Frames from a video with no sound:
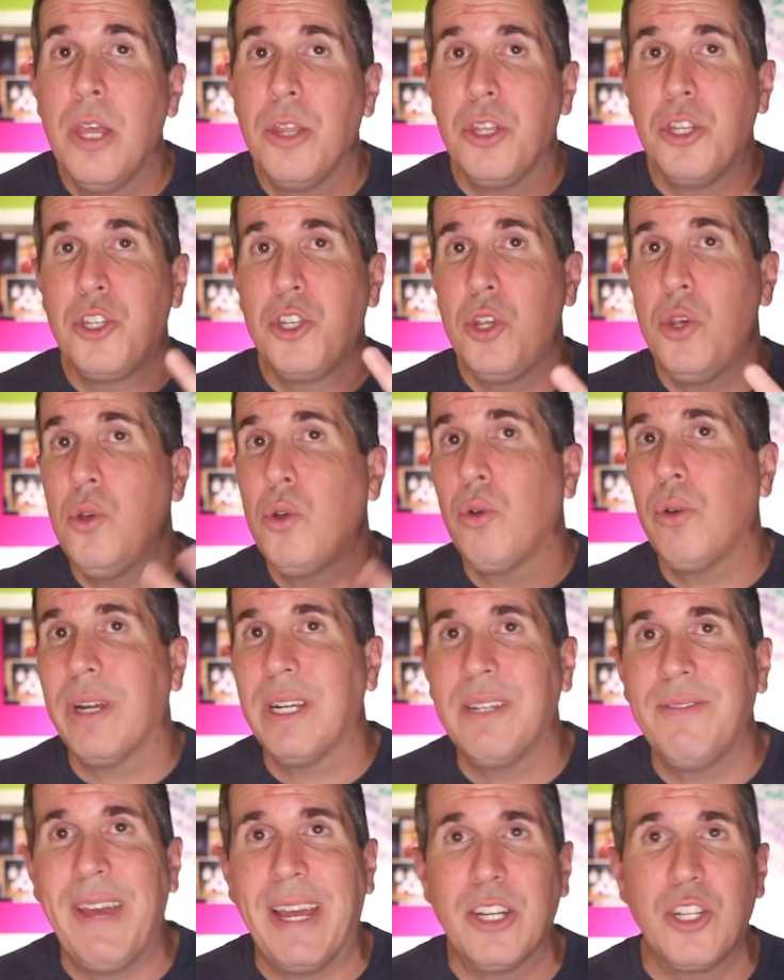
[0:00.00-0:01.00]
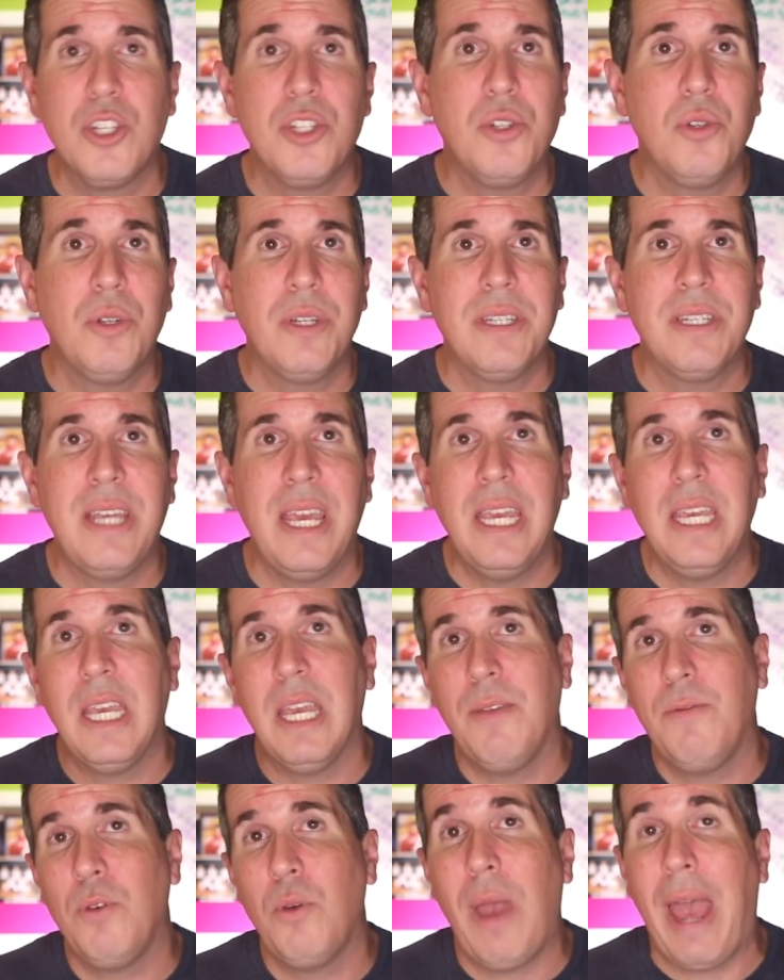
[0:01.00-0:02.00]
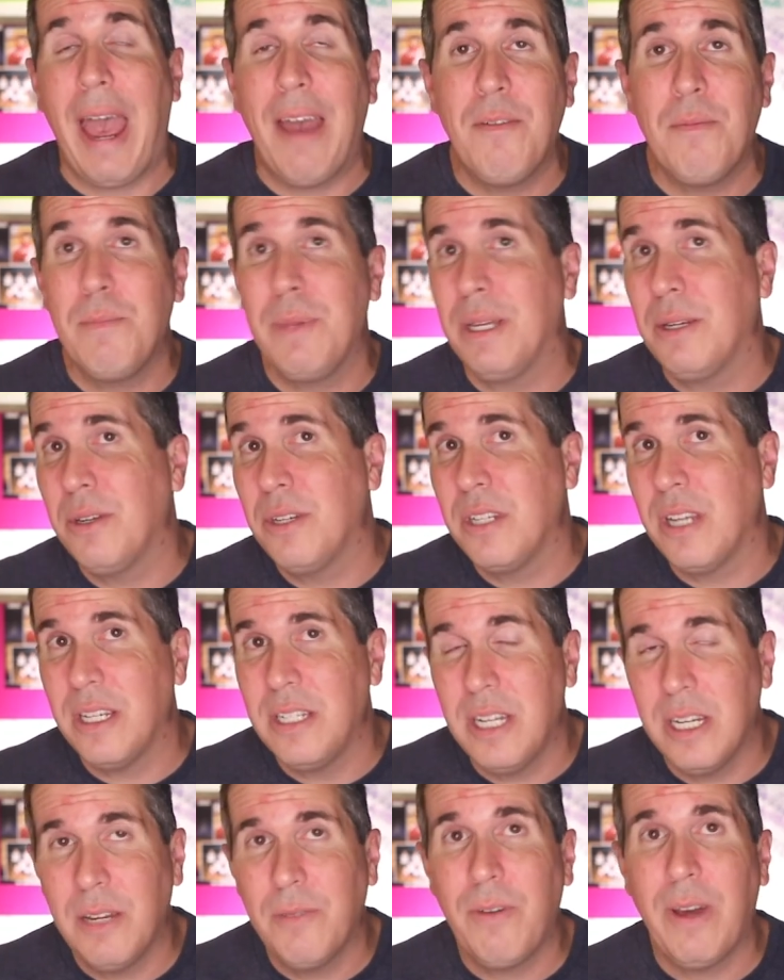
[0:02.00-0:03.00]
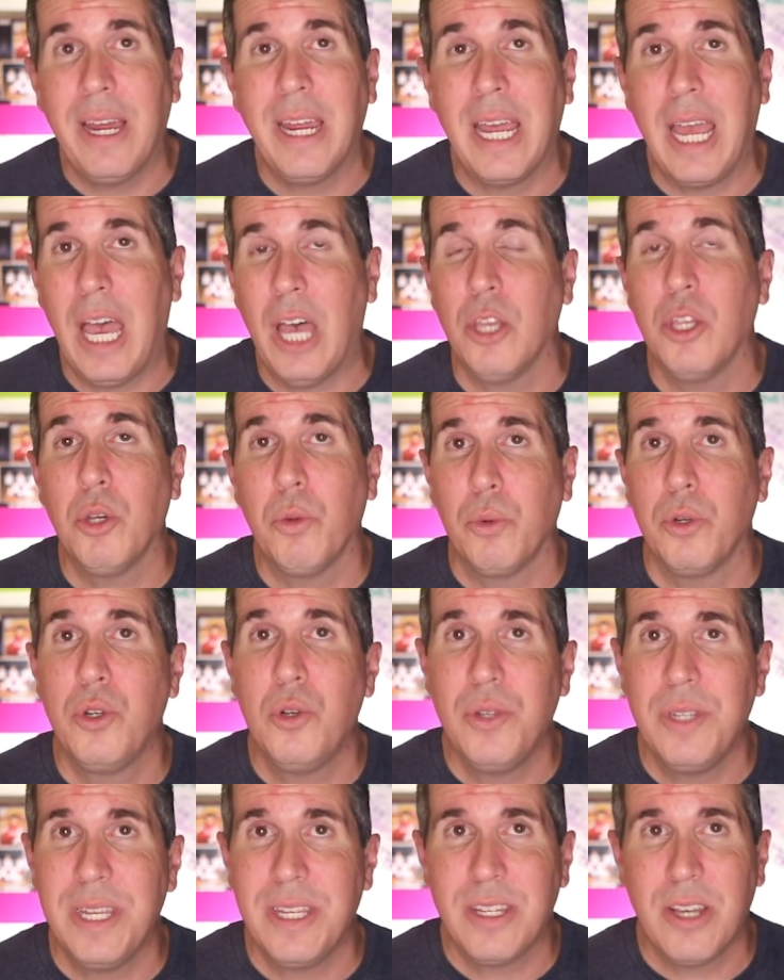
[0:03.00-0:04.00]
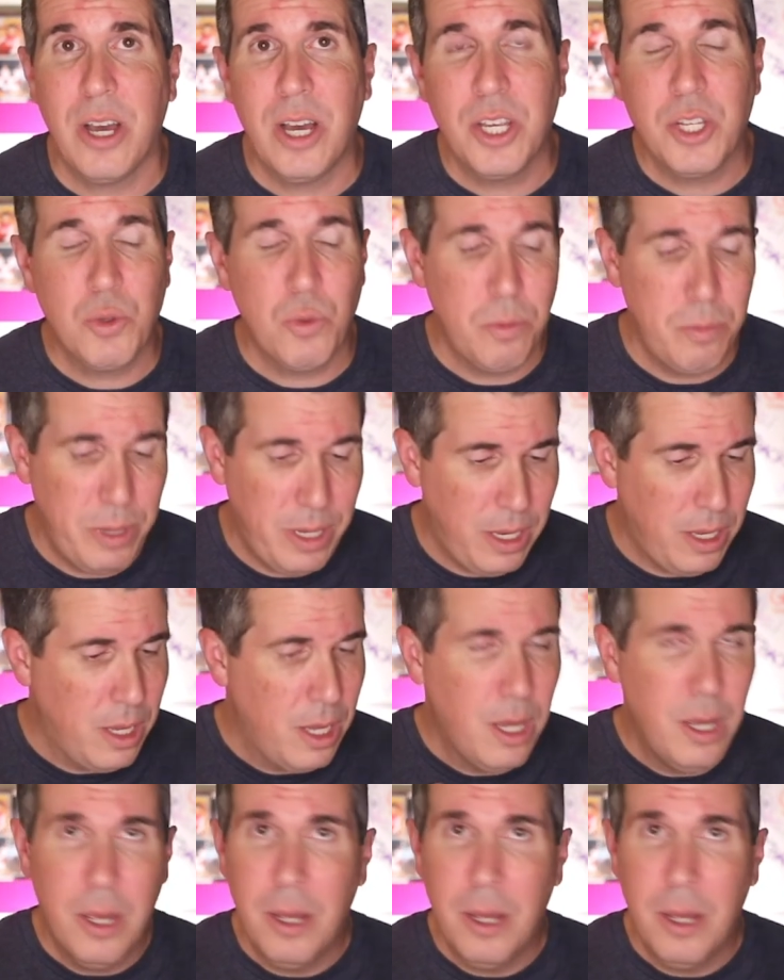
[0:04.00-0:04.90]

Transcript: The 2 corrective actions you can take if you haven't been able to identify how you'll reduce these costs would be: